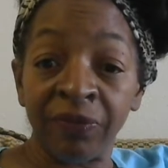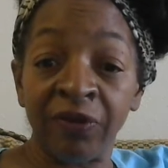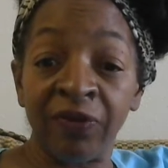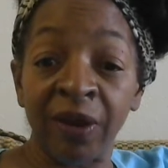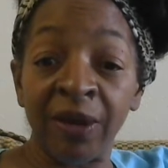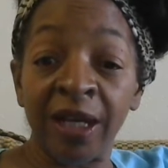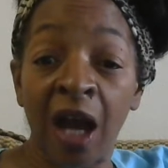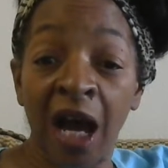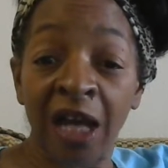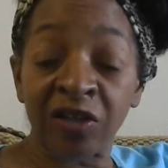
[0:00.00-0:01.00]
very
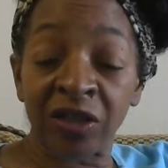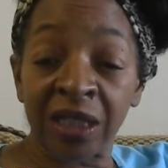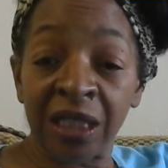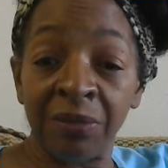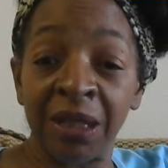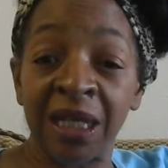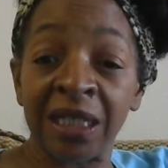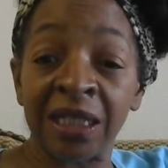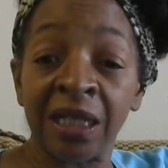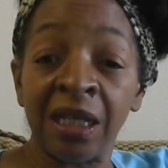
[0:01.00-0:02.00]
cautiously,
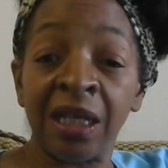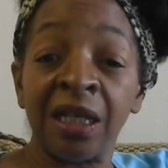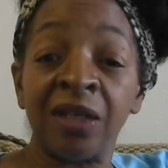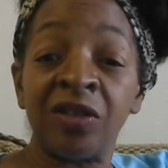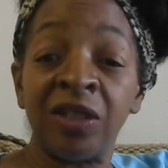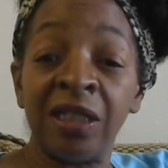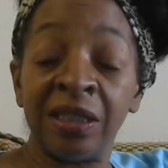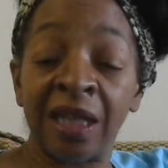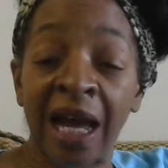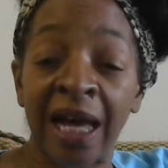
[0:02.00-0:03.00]
because she's
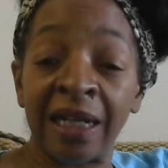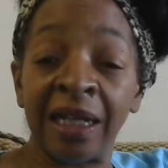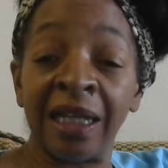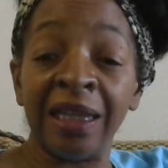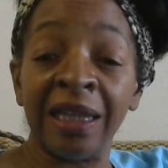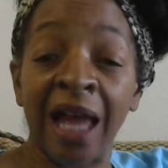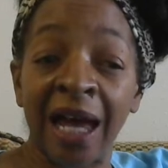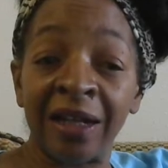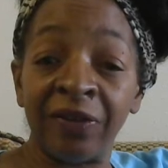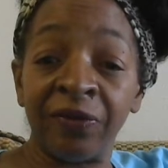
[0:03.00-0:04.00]
got a
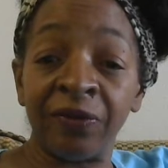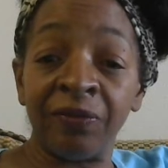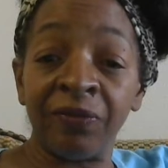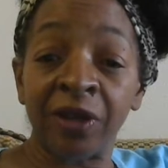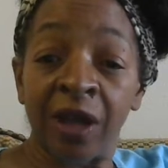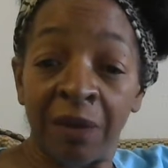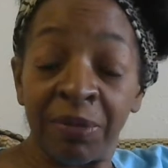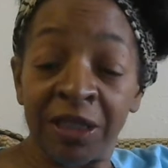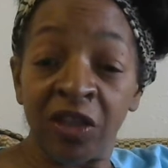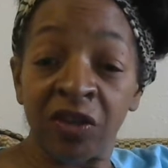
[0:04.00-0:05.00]
lot of
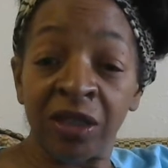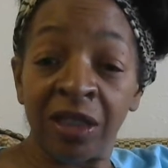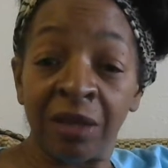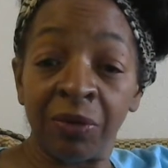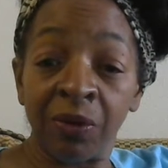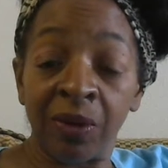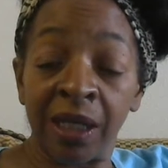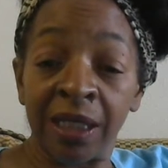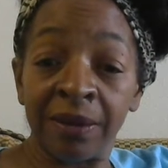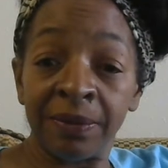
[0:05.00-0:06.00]
competition, number
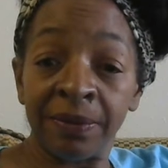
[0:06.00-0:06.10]
one.